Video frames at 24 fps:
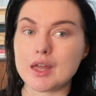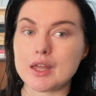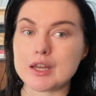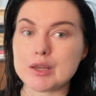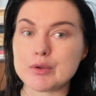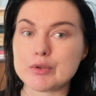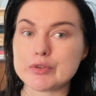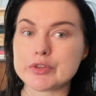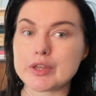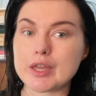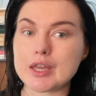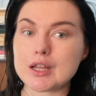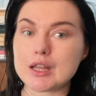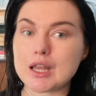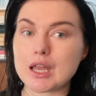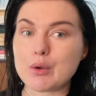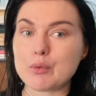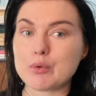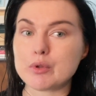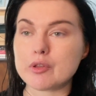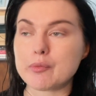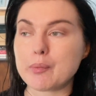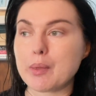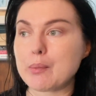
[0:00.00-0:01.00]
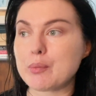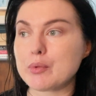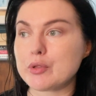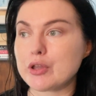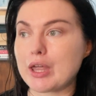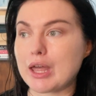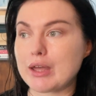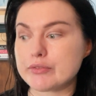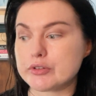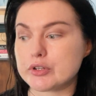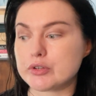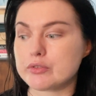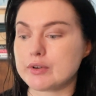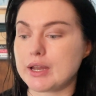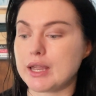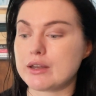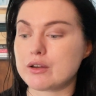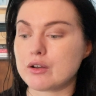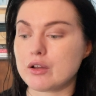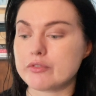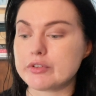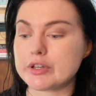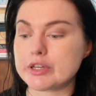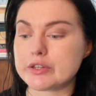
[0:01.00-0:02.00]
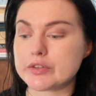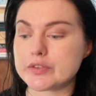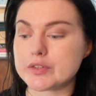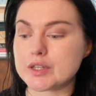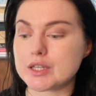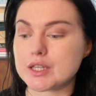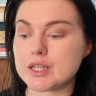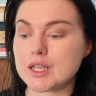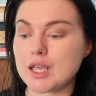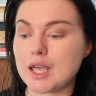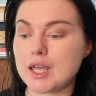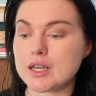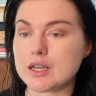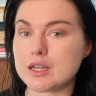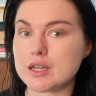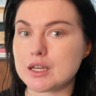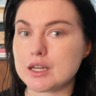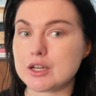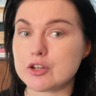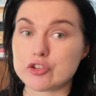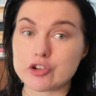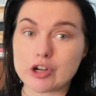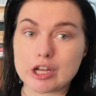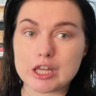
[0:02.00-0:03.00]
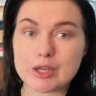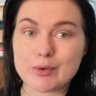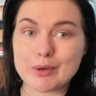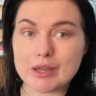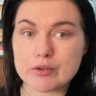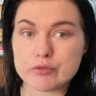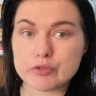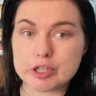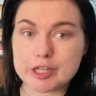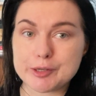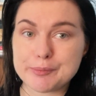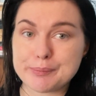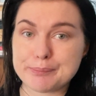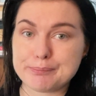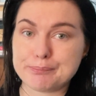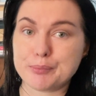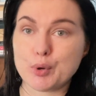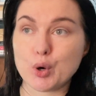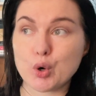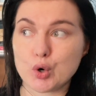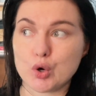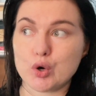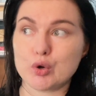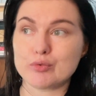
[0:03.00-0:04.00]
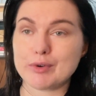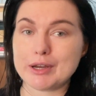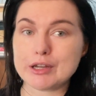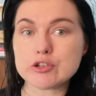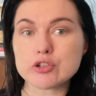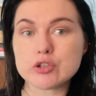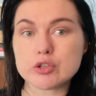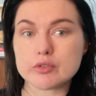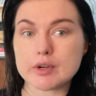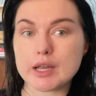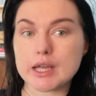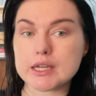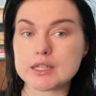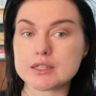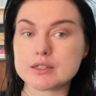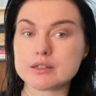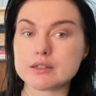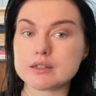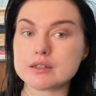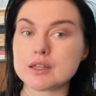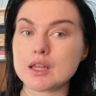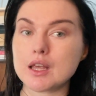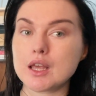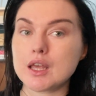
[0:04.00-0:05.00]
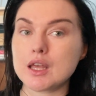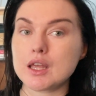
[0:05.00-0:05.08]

And he was saying like, well, if people have to rent, obviously, and in Australia we have really poor rental rights,